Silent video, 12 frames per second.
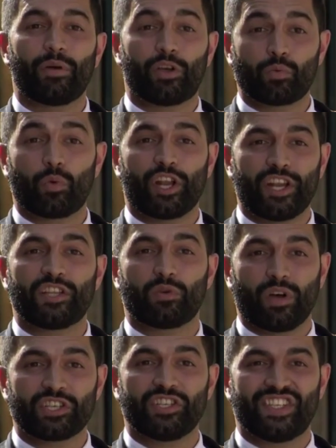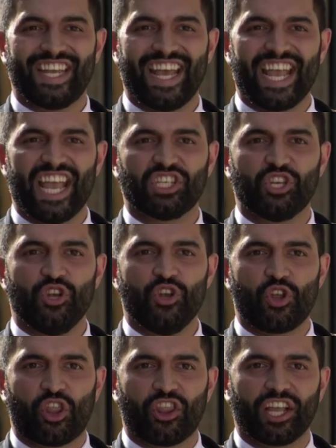Because what I did to Asha today is
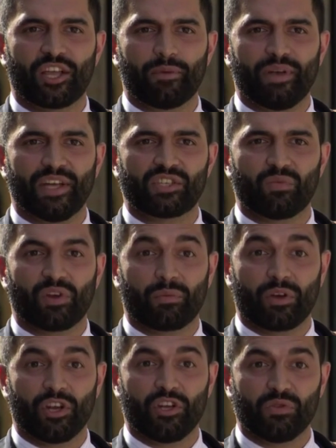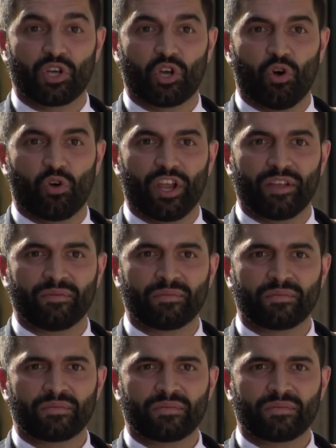nothing compared to what I'm going to do to Corey.